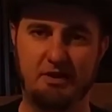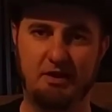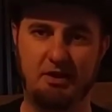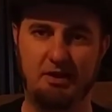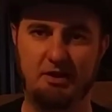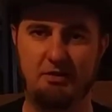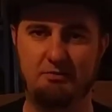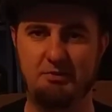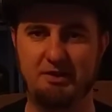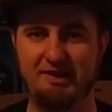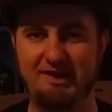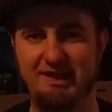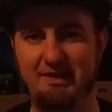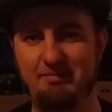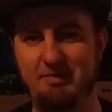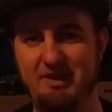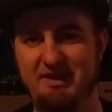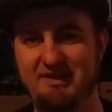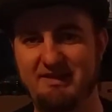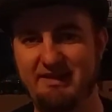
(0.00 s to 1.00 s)
I'm going to
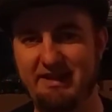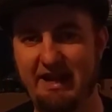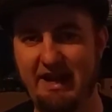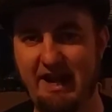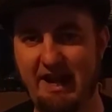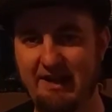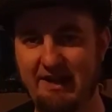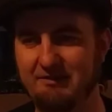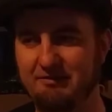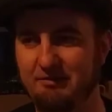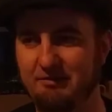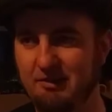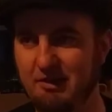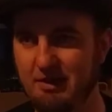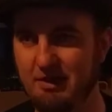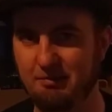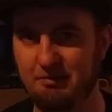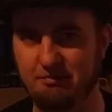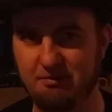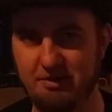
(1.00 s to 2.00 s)
keep it intact for a
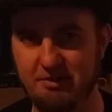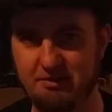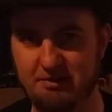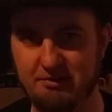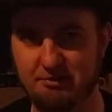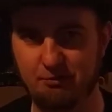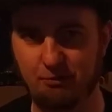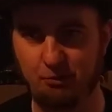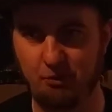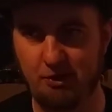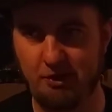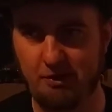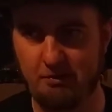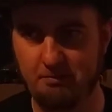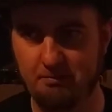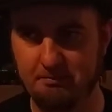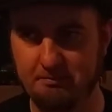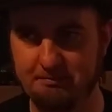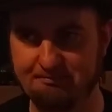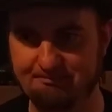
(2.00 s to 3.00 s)
couple of reasons.
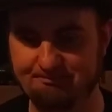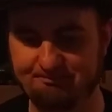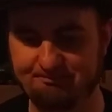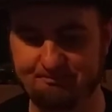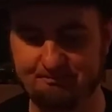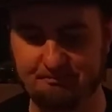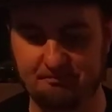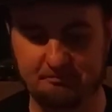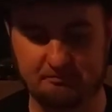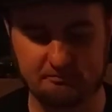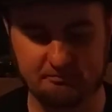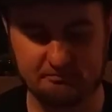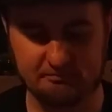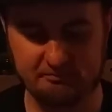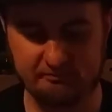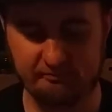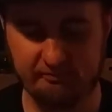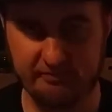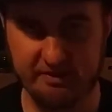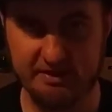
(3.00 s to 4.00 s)
One,
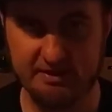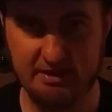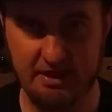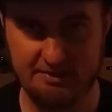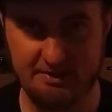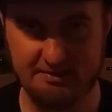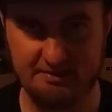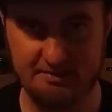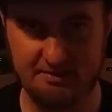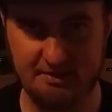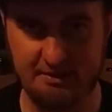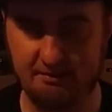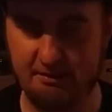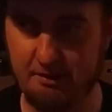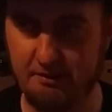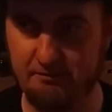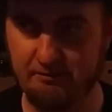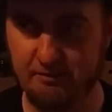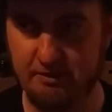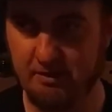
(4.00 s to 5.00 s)
it's not
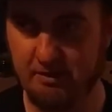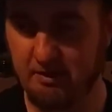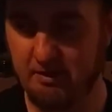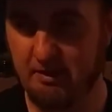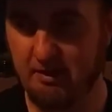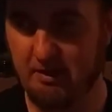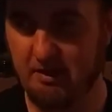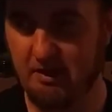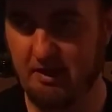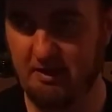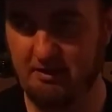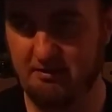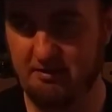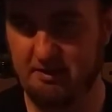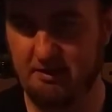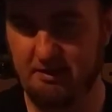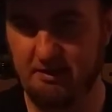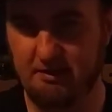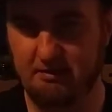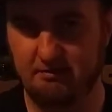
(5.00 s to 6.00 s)
necessary. I
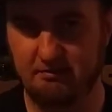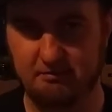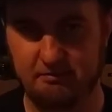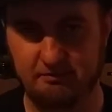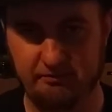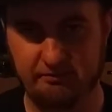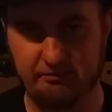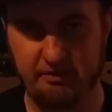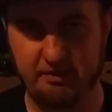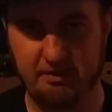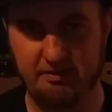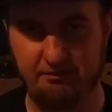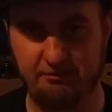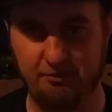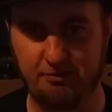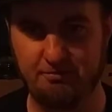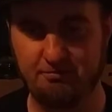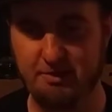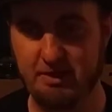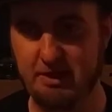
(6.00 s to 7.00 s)
think it,
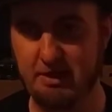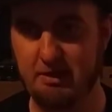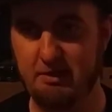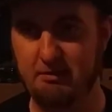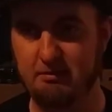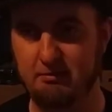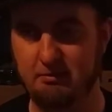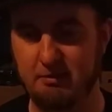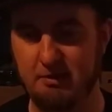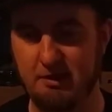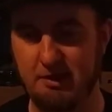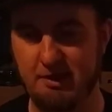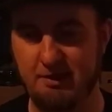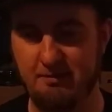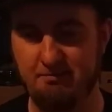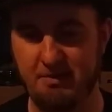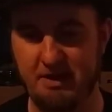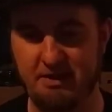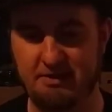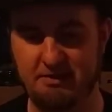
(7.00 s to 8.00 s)
for me,
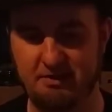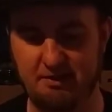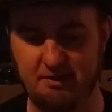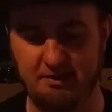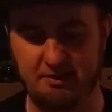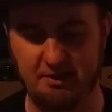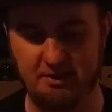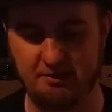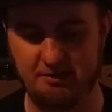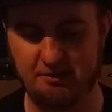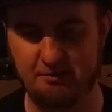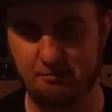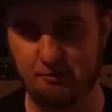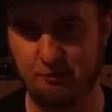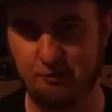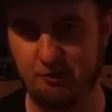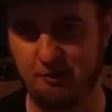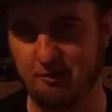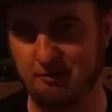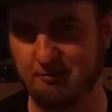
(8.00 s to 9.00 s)
it makes it a little
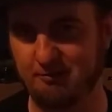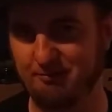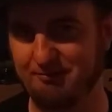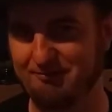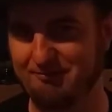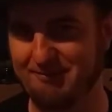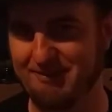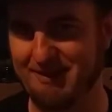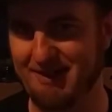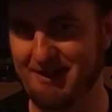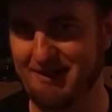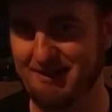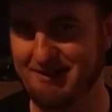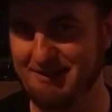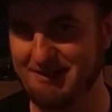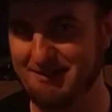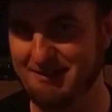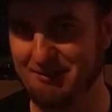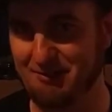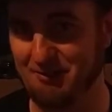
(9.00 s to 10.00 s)
more kind of
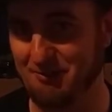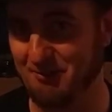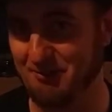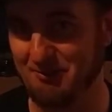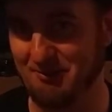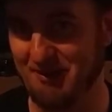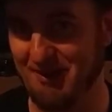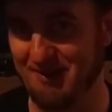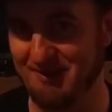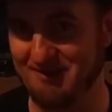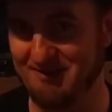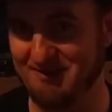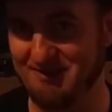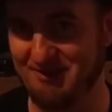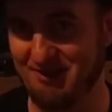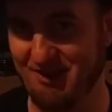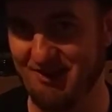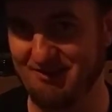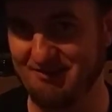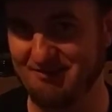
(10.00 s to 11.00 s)
neat and cool that it's
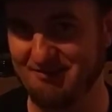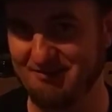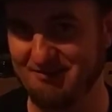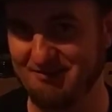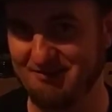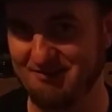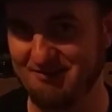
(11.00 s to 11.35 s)
not